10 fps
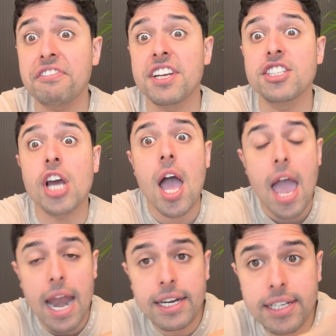finish
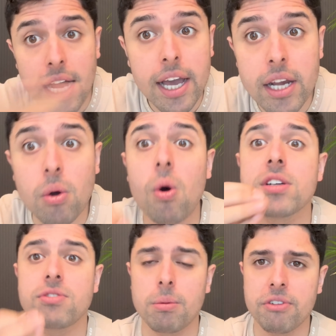entire
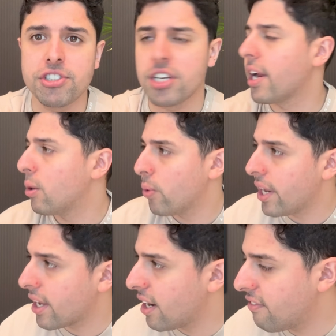quants from official guide.
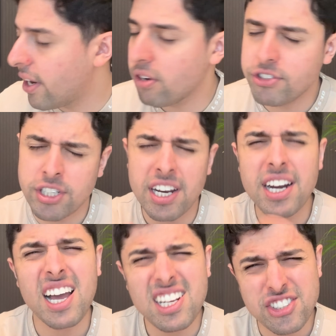Where can I find official
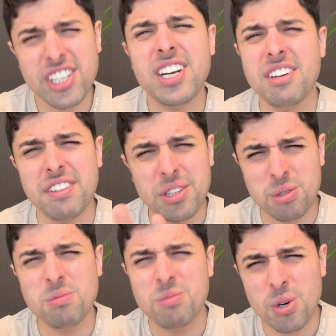guide? I'll share it with
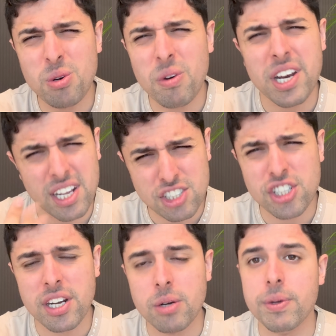you. Don't worry, I'll share it